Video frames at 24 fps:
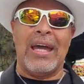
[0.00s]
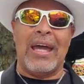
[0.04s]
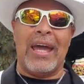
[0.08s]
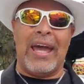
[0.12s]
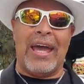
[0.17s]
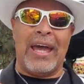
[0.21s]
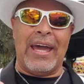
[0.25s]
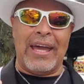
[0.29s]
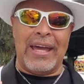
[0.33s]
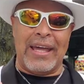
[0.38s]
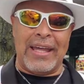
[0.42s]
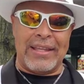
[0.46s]

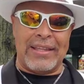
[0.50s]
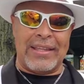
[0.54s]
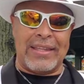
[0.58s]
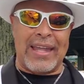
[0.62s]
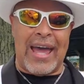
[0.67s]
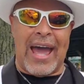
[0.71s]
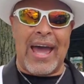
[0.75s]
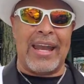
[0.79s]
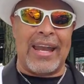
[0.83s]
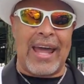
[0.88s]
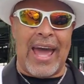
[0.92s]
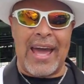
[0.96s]
and
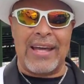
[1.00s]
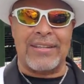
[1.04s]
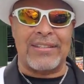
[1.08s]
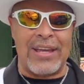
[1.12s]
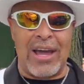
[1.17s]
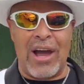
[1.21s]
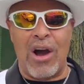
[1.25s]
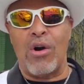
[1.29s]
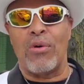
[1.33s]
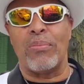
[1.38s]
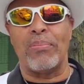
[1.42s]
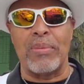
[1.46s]
that has
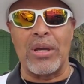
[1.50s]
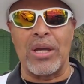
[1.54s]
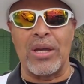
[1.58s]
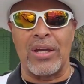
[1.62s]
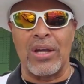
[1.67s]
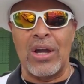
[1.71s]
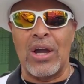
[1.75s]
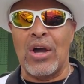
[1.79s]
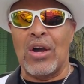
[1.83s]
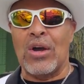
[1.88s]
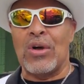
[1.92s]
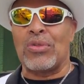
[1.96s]
helped me
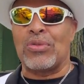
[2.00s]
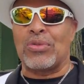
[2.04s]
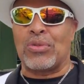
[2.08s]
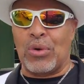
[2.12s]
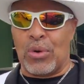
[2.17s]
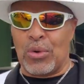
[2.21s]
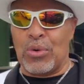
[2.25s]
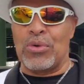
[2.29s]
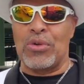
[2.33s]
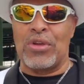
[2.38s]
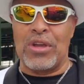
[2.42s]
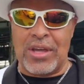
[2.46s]

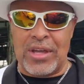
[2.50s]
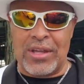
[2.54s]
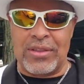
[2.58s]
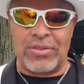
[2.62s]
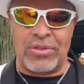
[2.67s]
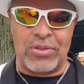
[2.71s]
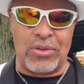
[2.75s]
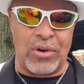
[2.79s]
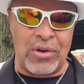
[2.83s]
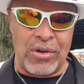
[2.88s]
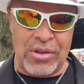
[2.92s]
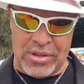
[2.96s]
through
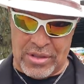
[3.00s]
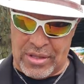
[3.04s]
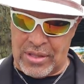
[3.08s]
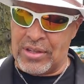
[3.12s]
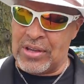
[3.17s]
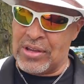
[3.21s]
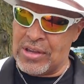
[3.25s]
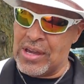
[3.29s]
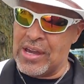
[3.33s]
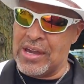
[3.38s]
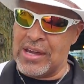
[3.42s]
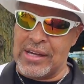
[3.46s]

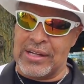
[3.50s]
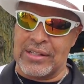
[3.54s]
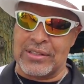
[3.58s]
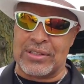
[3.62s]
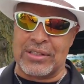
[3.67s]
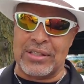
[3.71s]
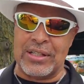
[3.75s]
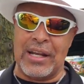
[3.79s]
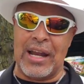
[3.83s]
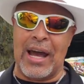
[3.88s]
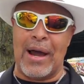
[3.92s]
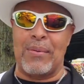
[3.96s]
the
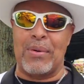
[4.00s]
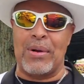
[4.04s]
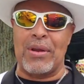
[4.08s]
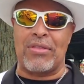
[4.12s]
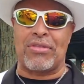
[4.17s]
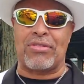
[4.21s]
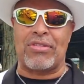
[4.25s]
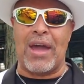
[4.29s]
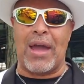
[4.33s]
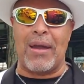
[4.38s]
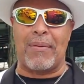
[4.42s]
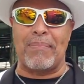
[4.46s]
years. And I want
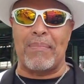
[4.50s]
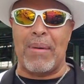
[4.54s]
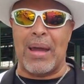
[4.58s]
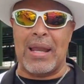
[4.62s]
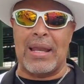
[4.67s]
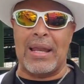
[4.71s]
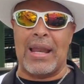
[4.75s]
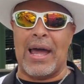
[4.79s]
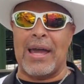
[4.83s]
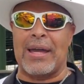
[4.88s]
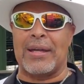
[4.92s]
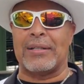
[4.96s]
to thank
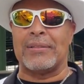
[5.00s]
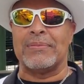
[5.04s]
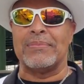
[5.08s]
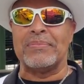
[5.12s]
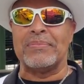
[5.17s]
men like